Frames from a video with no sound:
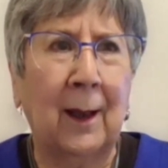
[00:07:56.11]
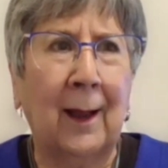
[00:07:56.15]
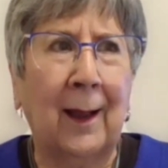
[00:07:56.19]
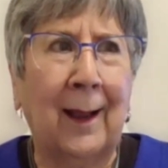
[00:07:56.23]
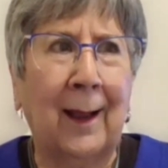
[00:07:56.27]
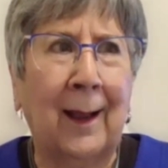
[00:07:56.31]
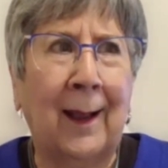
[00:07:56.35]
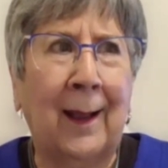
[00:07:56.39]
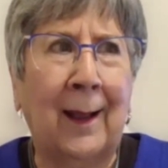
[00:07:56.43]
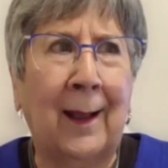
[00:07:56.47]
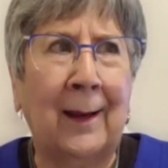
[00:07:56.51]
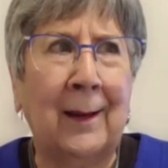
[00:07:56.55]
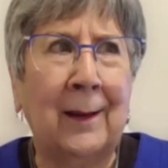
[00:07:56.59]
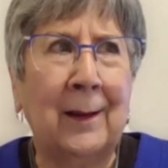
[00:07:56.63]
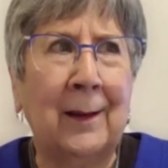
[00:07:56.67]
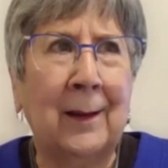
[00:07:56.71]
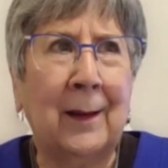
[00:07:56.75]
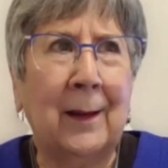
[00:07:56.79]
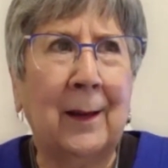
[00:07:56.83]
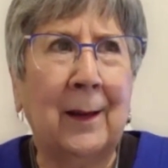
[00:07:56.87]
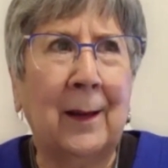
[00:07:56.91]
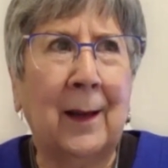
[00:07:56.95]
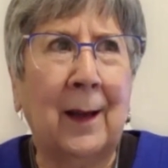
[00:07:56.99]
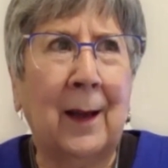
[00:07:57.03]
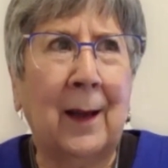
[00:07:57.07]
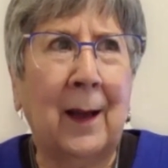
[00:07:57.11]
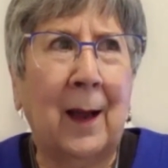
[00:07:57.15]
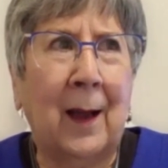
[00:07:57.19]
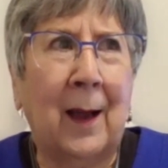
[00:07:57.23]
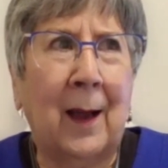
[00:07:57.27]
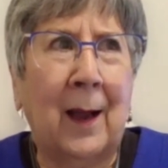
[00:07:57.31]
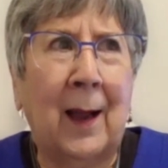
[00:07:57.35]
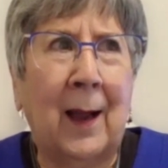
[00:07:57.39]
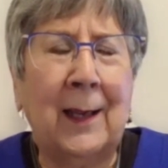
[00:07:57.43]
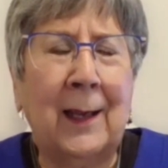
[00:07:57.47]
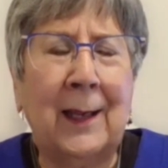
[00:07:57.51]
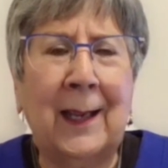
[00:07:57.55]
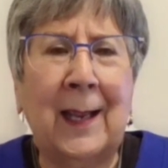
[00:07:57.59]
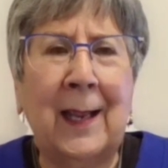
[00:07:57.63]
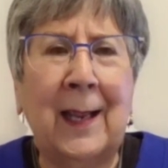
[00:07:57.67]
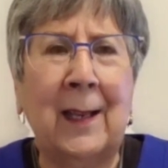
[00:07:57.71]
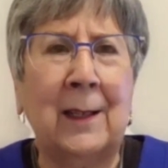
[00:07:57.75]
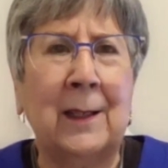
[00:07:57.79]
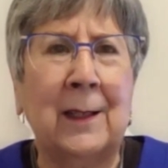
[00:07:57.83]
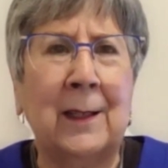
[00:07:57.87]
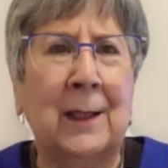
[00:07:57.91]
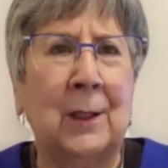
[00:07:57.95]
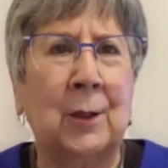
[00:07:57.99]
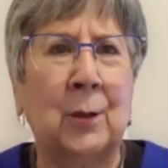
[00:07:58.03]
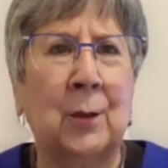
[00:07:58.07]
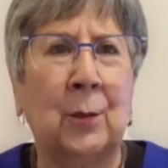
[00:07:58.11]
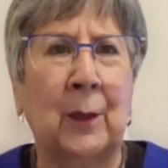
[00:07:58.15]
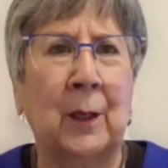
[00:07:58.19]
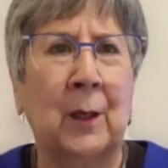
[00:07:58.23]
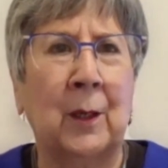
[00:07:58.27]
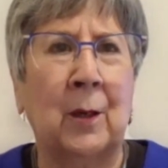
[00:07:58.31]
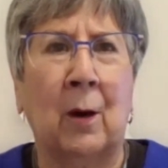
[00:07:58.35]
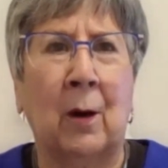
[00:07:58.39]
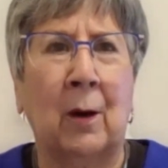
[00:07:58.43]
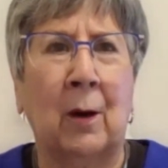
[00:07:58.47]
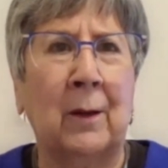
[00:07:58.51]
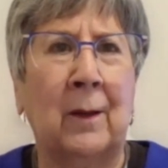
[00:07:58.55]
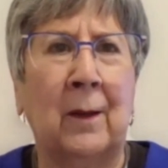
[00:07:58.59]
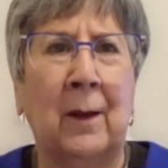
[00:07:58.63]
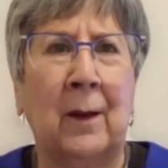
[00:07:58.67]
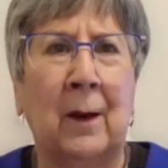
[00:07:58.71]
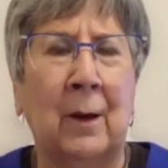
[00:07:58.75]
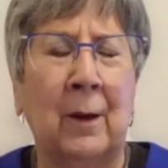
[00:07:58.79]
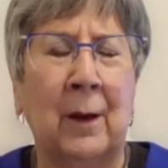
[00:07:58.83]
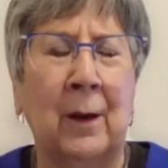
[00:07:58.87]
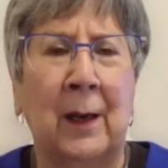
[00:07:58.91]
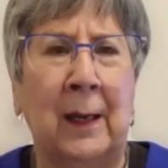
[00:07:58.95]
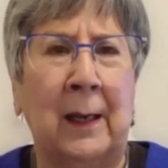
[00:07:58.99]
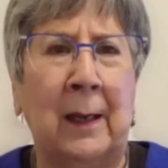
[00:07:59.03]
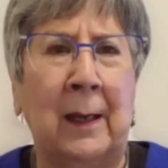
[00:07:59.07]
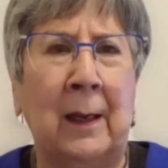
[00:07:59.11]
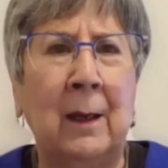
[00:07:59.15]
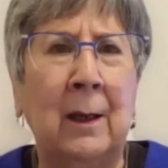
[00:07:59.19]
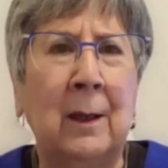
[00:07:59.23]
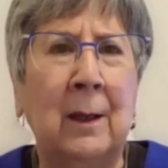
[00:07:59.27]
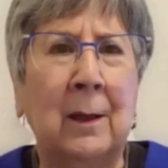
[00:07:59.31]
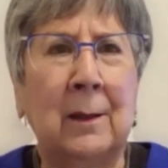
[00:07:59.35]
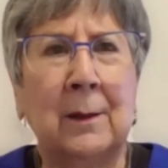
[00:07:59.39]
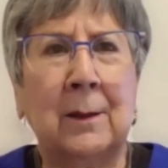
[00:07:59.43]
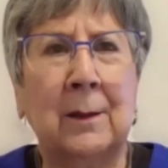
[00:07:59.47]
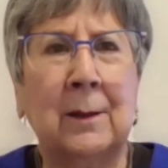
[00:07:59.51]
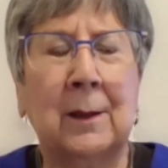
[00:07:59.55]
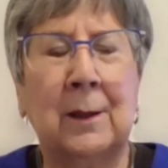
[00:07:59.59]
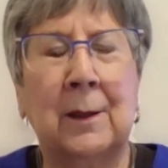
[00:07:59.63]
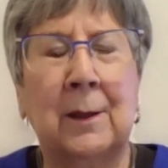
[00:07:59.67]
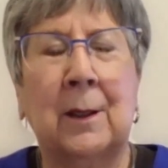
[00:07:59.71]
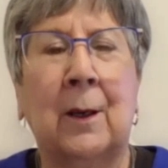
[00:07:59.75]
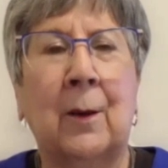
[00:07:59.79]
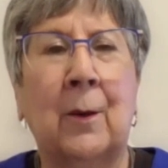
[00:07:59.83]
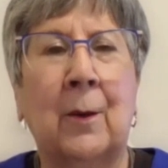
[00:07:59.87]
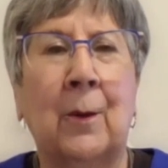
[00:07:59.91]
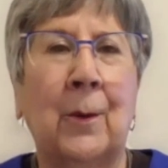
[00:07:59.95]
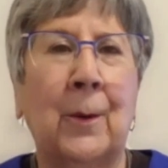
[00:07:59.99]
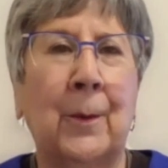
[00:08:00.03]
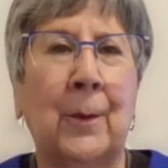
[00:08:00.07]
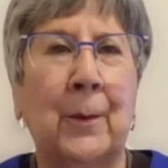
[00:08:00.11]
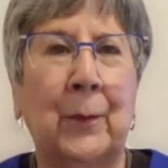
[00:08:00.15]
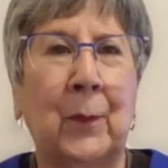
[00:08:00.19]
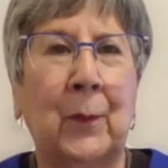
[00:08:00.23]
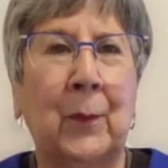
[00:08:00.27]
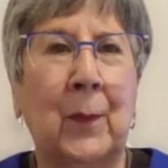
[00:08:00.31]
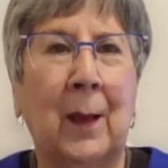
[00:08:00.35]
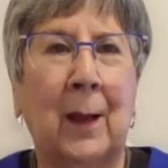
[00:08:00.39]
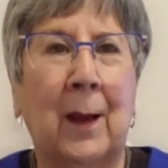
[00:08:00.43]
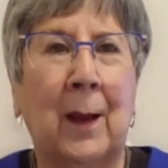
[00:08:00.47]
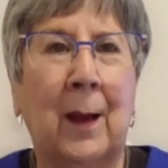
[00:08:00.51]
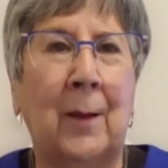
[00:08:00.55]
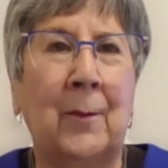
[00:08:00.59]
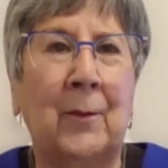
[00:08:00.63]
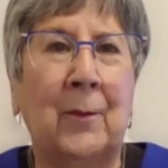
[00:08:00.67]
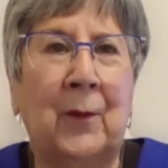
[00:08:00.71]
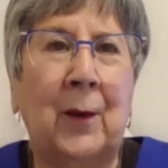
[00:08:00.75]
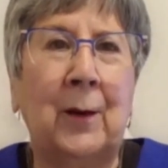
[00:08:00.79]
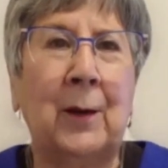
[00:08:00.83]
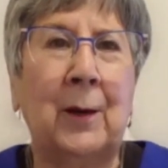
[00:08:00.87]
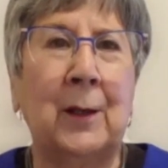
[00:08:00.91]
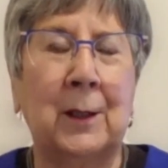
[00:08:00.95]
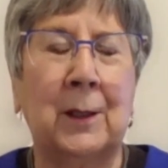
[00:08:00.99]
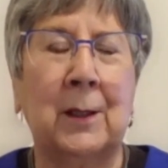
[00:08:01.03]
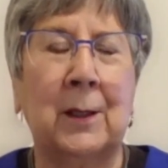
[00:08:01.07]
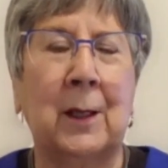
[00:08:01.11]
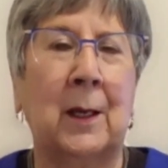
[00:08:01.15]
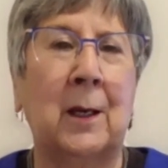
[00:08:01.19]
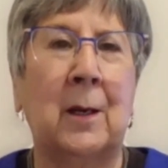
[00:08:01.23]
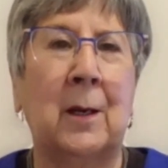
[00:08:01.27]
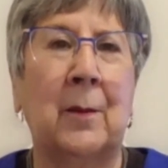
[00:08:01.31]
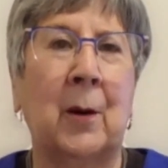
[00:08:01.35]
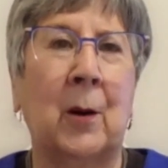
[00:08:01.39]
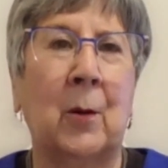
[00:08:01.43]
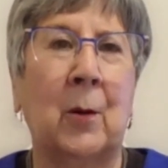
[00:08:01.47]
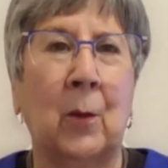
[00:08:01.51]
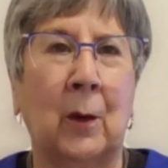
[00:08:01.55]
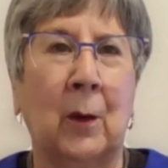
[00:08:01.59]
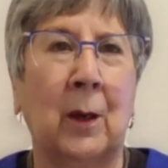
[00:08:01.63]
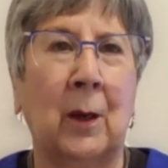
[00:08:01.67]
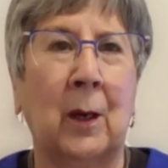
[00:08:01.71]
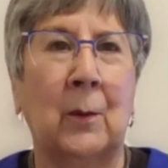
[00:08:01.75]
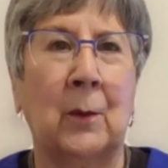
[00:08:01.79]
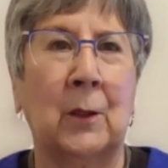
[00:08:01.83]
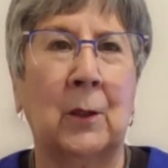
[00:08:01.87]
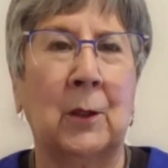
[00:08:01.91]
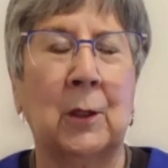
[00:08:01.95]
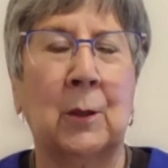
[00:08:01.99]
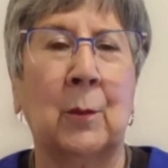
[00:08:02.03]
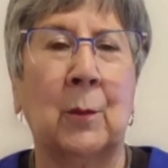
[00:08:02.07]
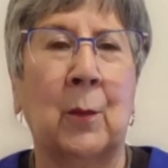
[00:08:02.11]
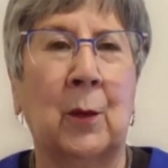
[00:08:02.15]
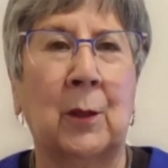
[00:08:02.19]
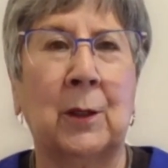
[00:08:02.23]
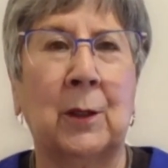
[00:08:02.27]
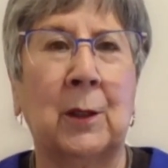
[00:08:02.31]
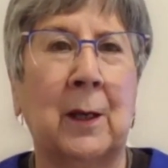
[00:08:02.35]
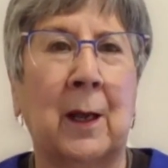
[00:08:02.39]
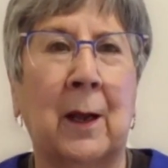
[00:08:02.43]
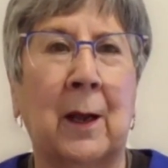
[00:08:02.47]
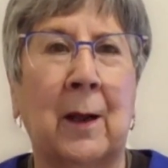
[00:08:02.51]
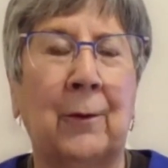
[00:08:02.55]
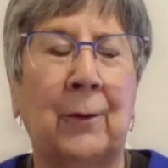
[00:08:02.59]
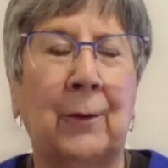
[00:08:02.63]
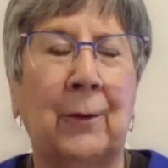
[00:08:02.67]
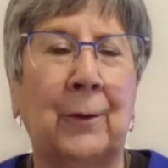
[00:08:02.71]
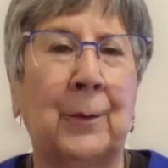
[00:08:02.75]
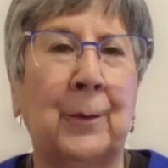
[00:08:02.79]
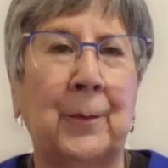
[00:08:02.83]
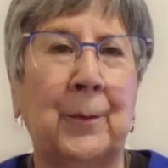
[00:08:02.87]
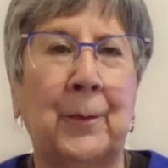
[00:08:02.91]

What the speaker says: And I can't disregard their need. So I'm very excited about working with small staff.